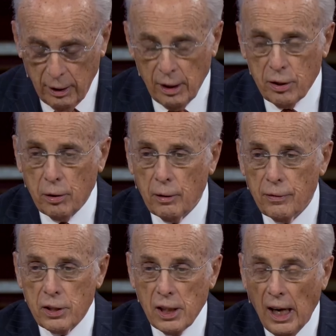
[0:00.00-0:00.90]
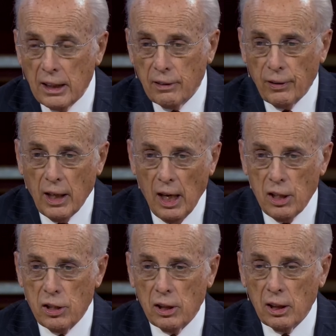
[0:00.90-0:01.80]
the issue of
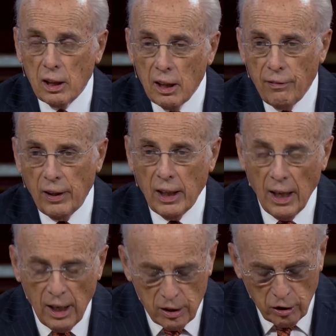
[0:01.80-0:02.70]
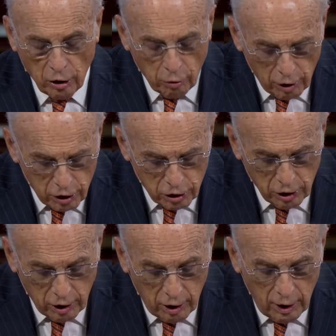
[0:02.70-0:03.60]
sanctification, living as a
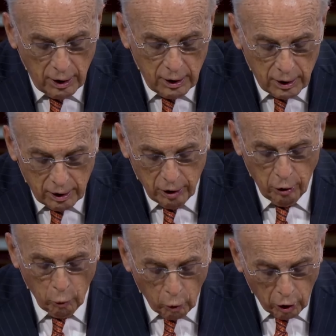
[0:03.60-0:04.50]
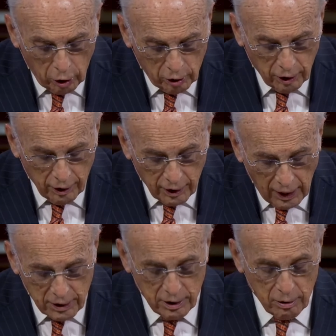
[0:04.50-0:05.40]
Christian in the world. And
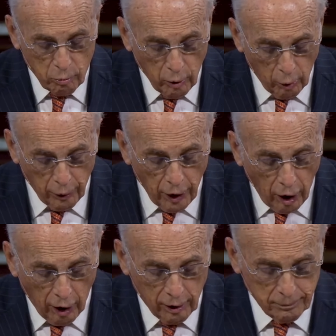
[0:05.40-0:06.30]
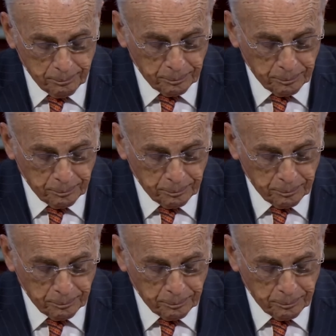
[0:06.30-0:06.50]
that's where we are.